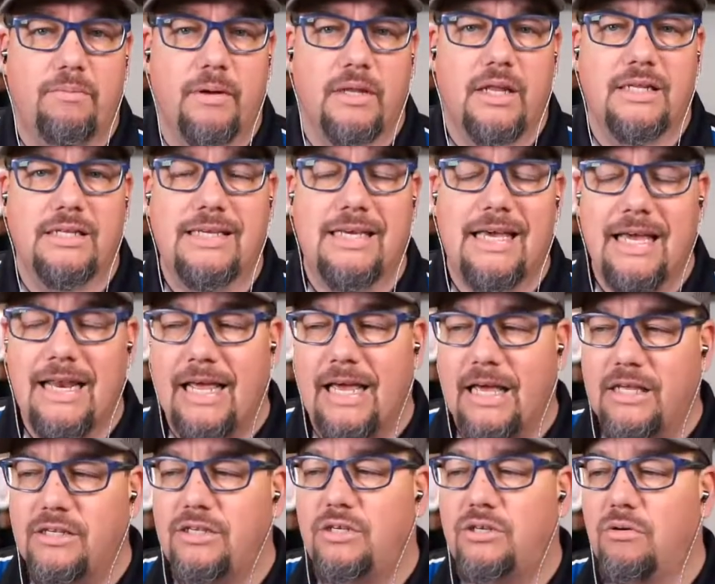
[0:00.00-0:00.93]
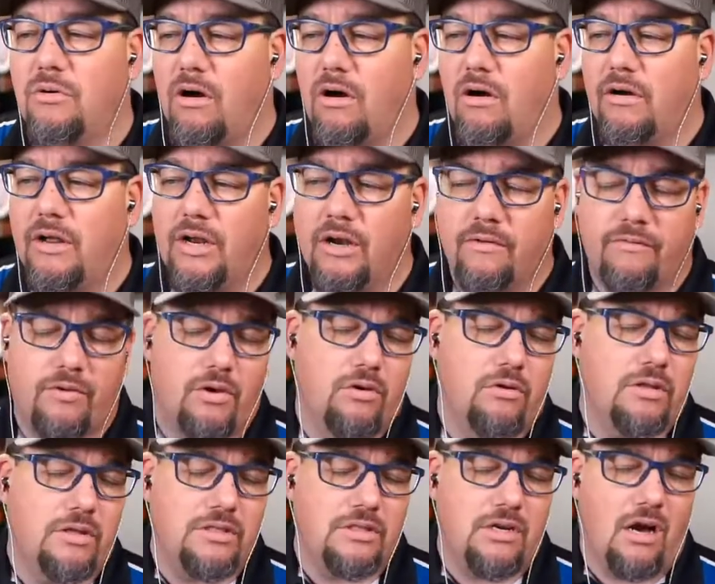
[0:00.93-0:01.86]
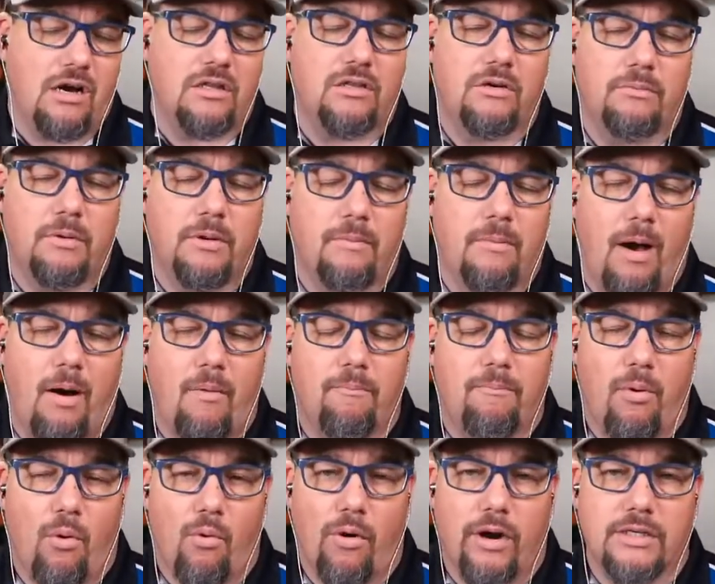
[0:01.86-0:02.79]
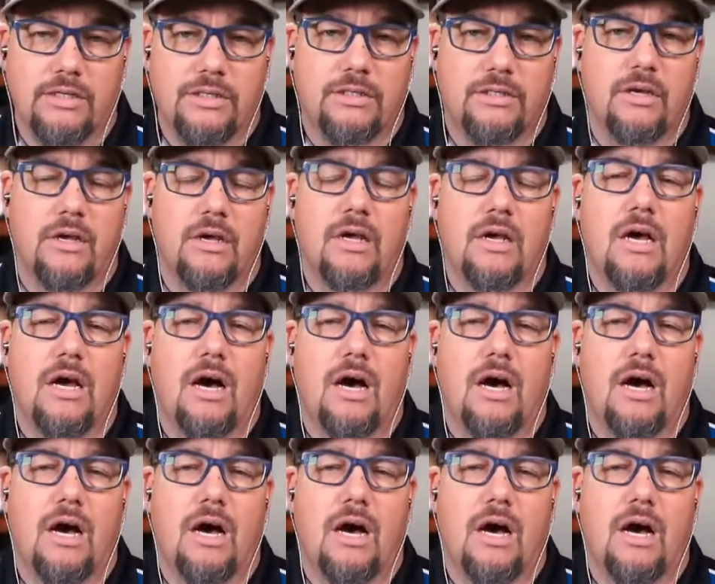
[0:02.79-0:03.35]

but let's get into our interview. Let's talk a little bit about Boris.